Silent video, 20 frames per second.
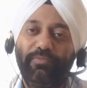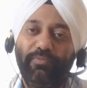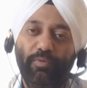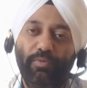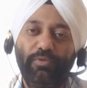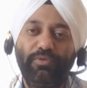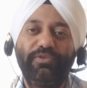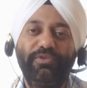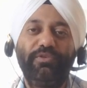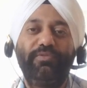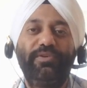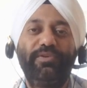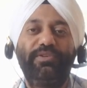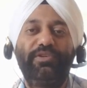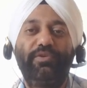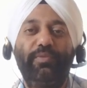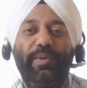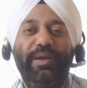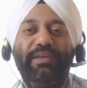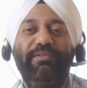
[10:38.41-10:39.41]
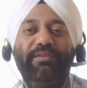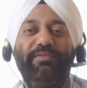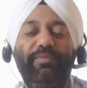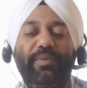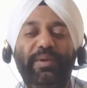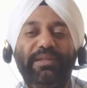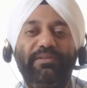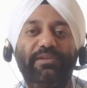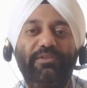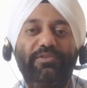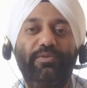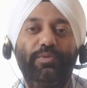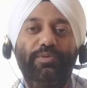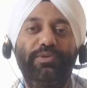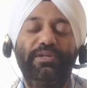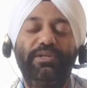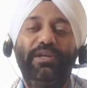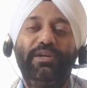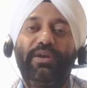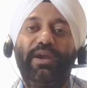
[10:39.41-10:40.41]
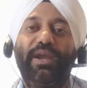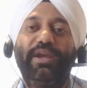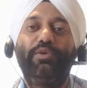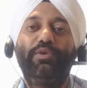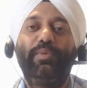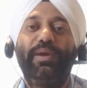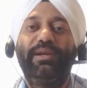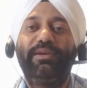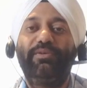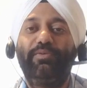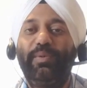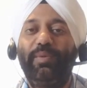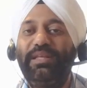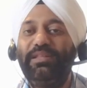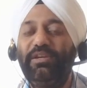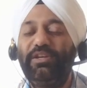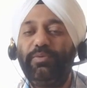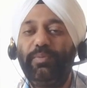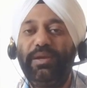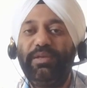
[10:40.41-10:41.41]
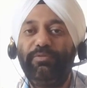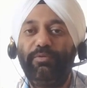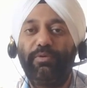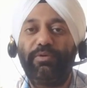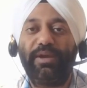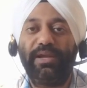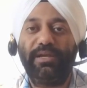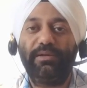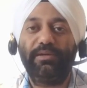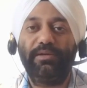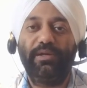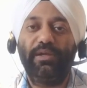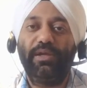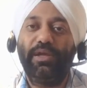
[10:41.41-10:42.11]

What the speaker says: focus on first 25, 26 questions and try to get 23, 24 right.